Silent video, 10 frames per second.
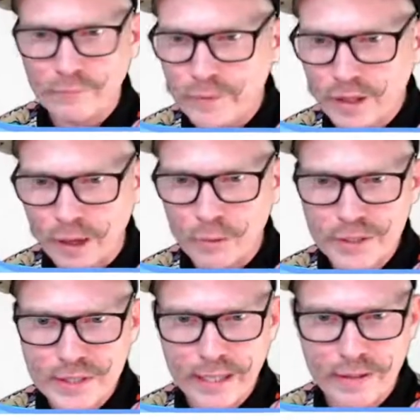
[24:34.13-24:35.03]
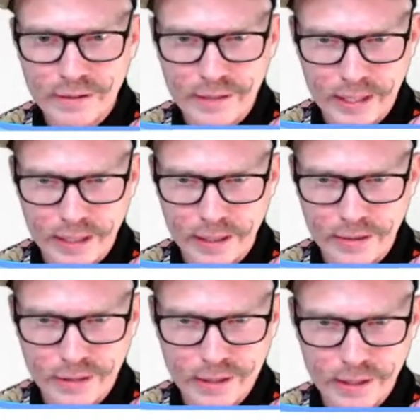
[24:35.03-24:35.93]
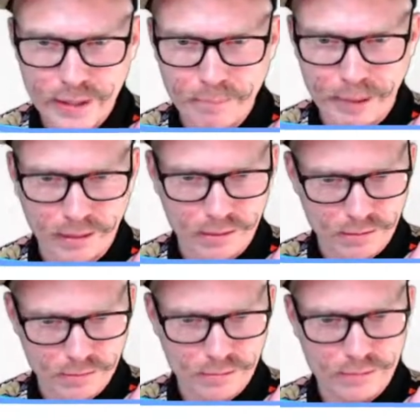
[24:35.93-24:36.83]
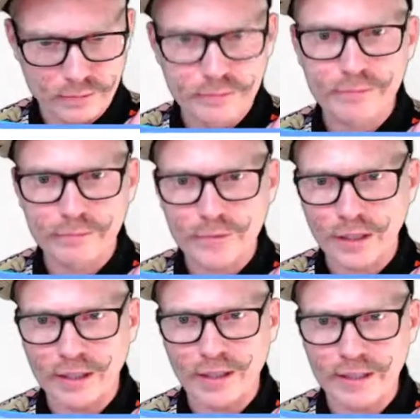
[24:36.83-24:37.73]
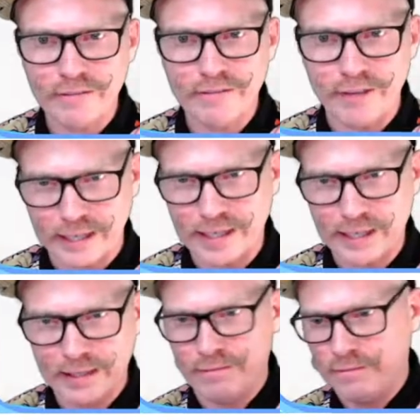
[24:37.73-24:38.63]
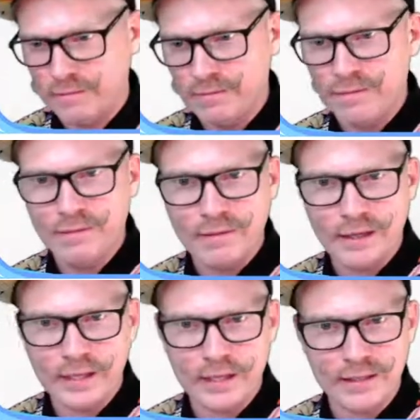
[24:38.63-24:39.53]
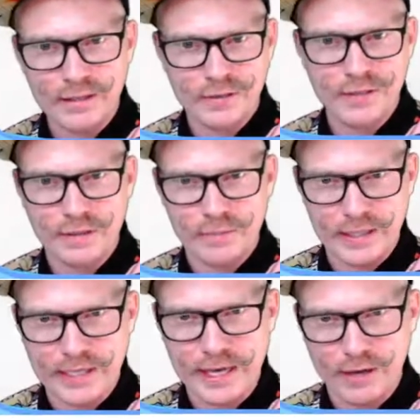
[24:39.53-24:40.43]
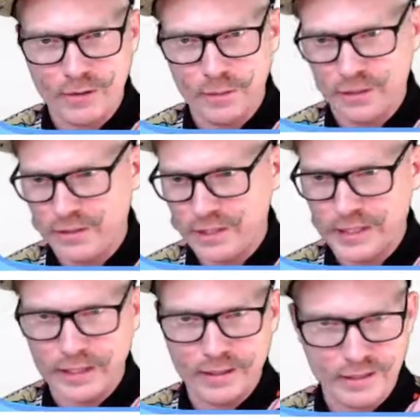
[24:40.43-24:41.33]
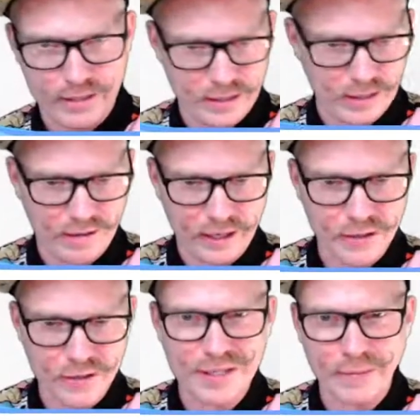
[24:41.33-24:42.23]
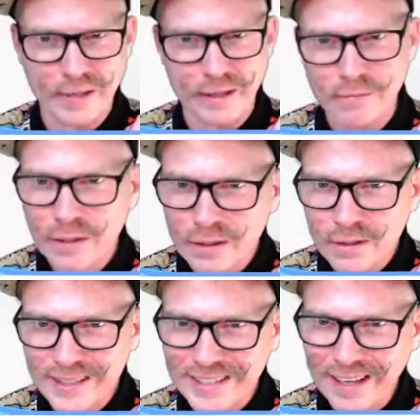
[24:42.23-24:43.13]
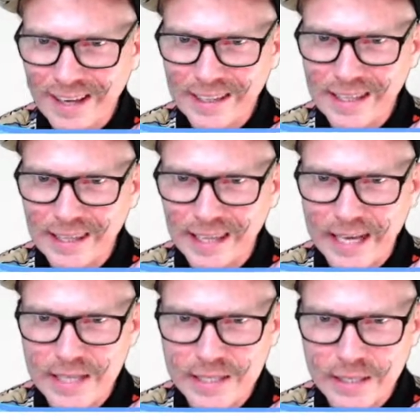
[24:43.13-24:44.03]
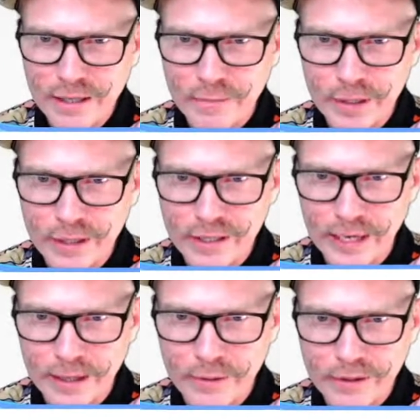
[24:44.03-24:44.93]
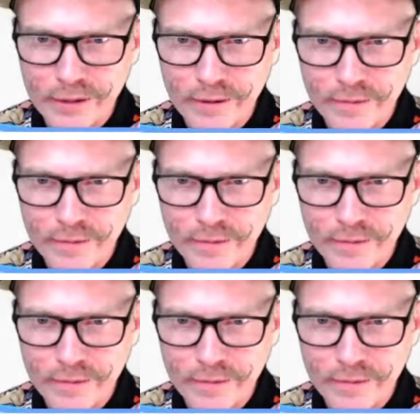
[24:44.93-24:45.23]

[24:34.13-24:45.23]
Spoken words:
I would say don't care usually, but I can't do something terrible and just let it sit. I can do something slightly lazy and be okay with it.